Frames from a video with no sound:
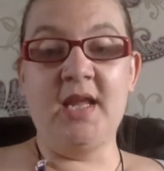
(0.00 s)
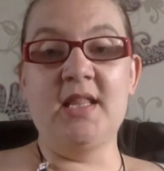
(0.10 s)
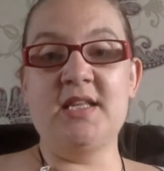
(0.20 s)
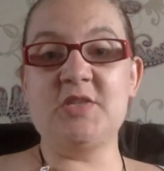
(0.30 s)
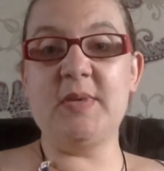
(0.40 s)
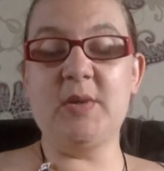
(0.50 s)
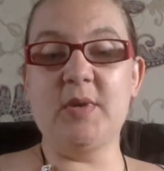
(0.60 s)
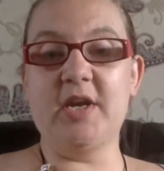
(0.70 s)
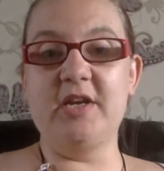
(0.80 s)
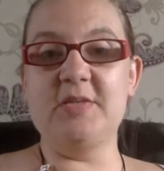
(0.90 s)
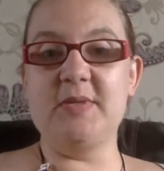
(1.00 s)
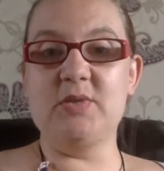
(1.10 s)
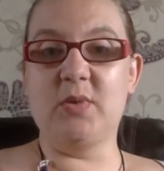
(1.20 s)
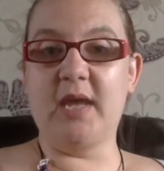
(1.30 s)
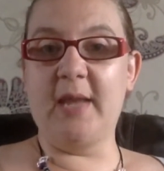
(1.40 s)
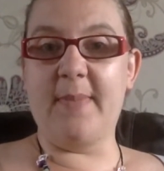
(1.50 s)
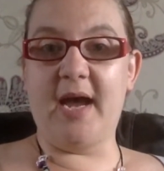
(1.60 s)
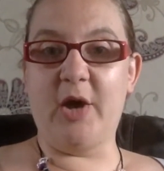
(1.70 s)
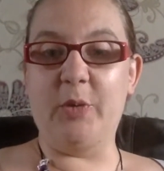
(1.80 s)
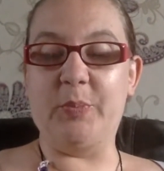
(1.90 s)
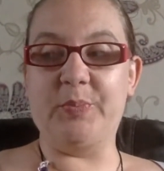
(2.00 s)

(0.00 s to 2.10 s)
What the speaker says: This week we're going to be talking about